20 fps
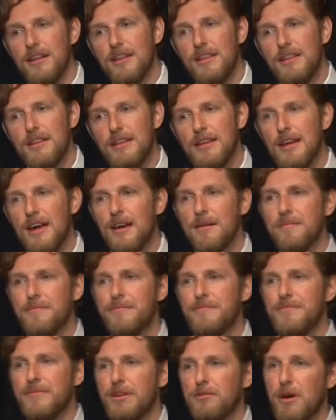The, um,
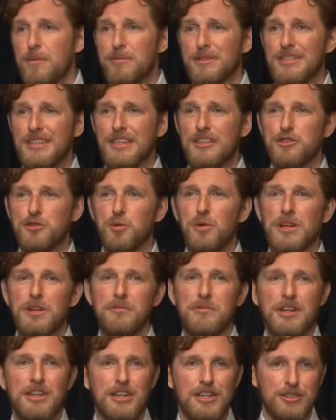they're representing
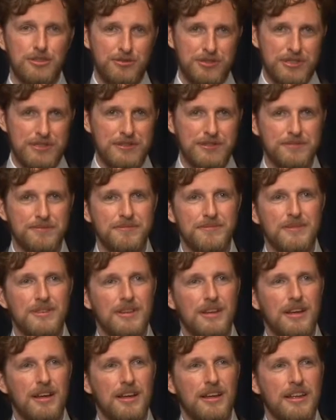twenty-one countries
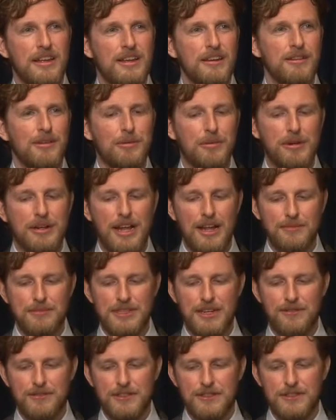uh, here at WordCamp
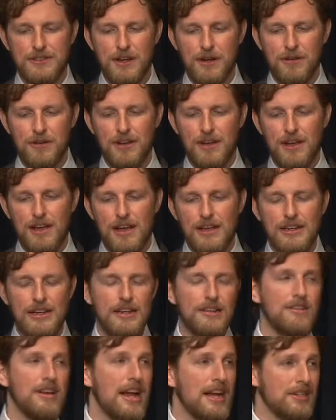San Francisco.
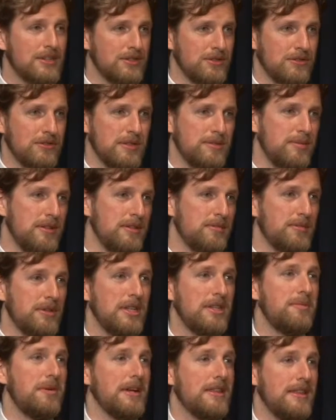International has been a really
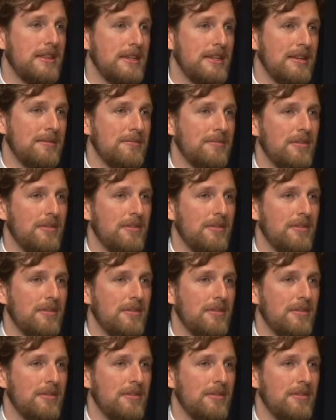big theme